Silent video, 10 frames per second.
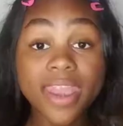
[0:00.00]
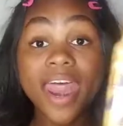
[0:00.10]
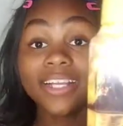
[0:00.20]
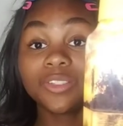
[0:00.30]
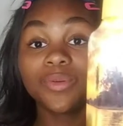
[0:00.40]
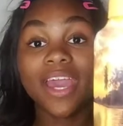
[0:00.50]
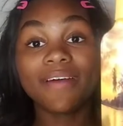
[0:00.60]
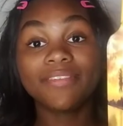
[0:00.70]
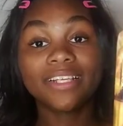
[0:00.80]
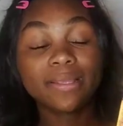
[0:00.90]
Next, we
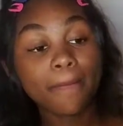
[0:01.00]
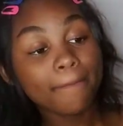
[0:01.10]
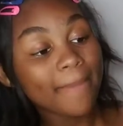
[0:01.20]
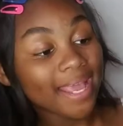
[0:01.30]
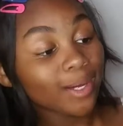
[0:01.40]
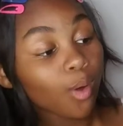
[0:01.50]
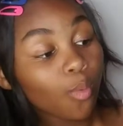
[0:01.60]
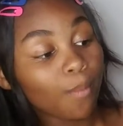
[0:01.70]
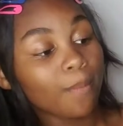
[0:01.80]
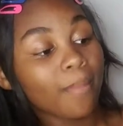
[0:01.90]
have this
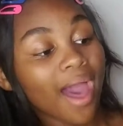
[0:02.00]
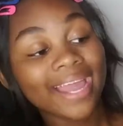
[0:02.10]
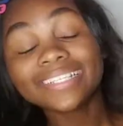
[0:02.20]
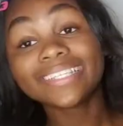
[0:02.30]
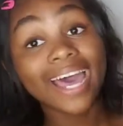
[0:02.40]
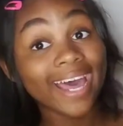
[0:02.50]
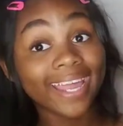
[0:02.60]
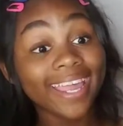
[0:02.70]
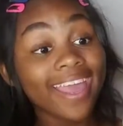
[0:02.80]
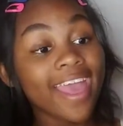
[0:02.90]
Mango Mai
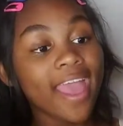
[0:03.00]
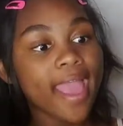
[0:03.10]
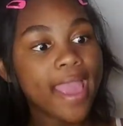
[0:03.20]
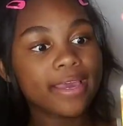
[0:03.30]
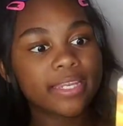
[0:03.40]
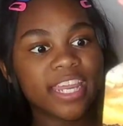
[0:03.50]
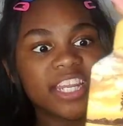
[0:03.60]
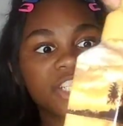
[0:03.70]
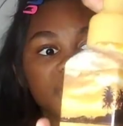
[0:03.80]
Tai, and it is